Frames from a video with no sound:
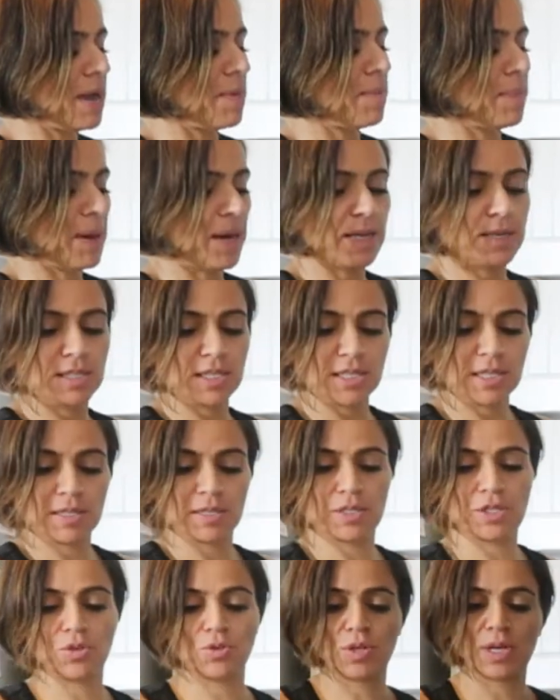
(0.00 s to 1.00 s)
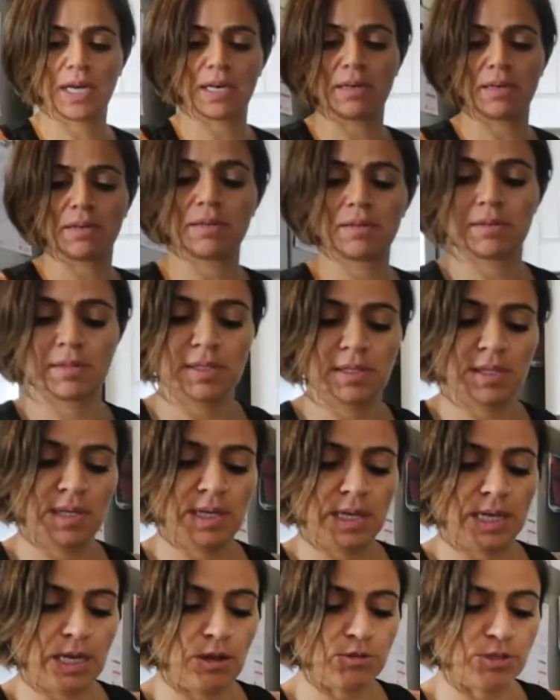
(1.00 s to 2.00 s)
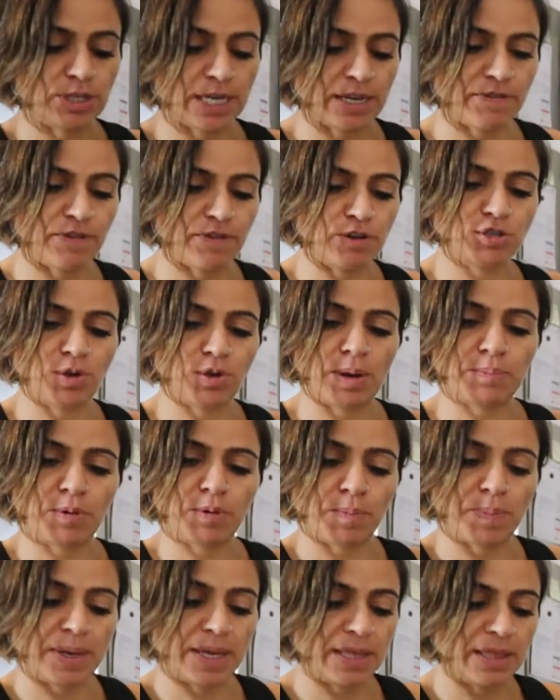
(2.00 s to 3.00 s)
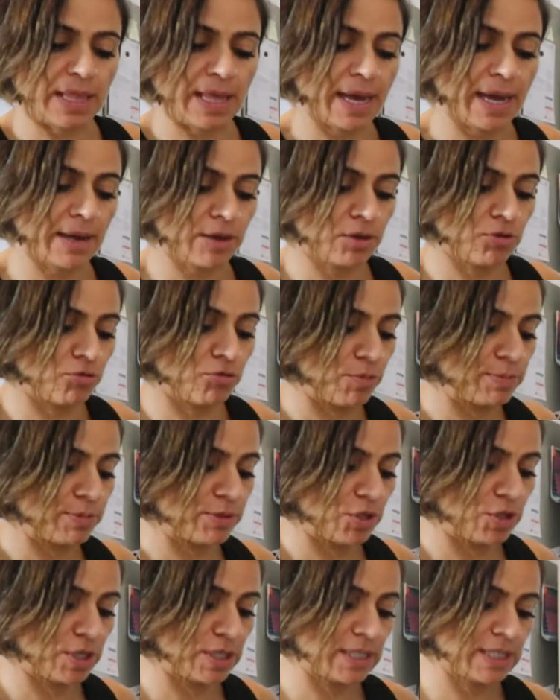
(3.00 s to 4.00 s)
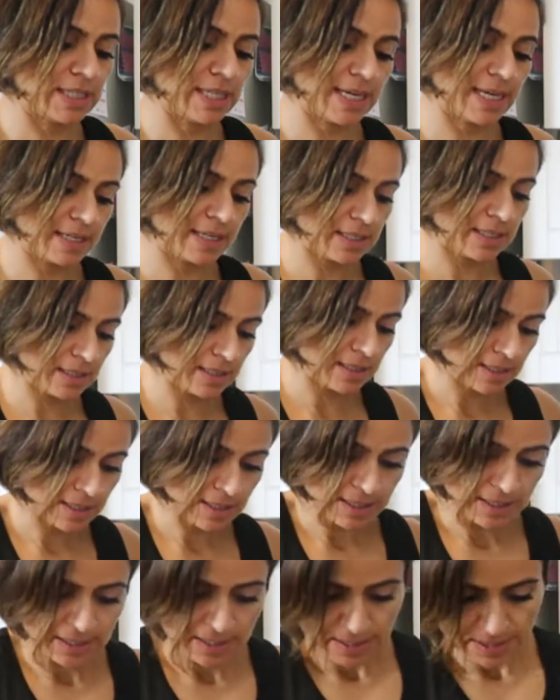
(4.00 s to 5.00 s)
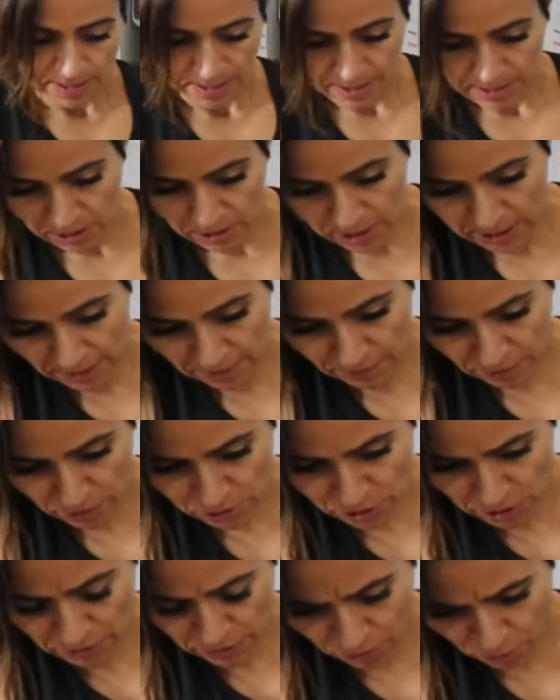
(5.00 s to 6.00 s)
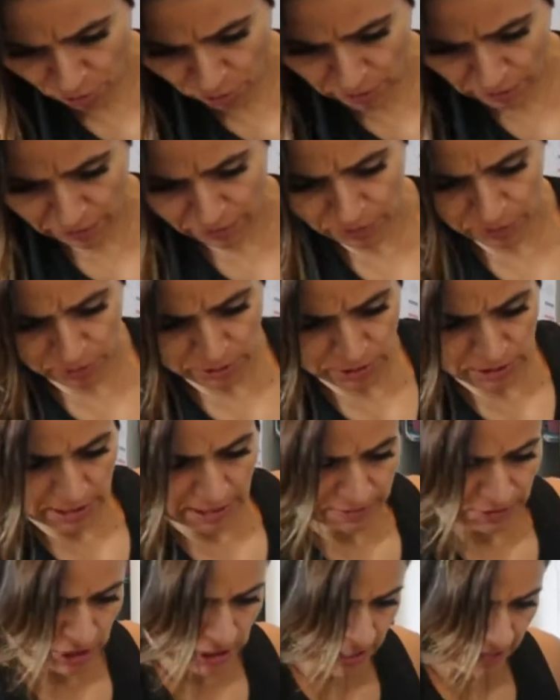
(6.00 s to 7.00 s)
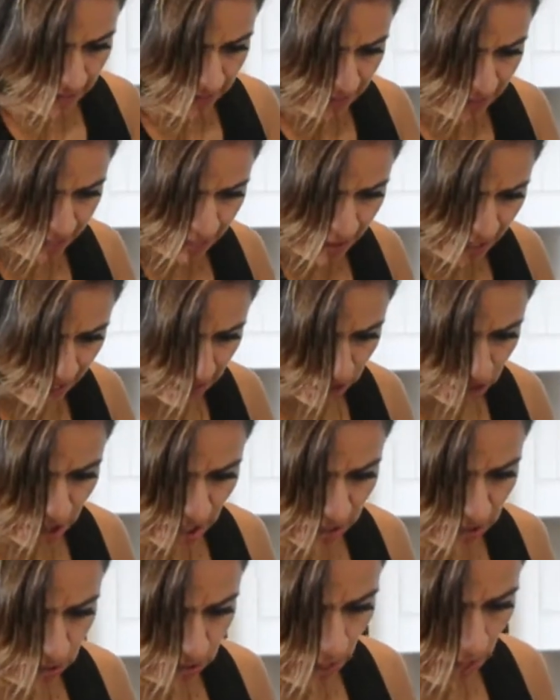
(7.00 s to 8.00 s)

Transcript: but you can take a photo and put it in their group so you can see it. So I take photos of all the foods. I just haven't had a chance to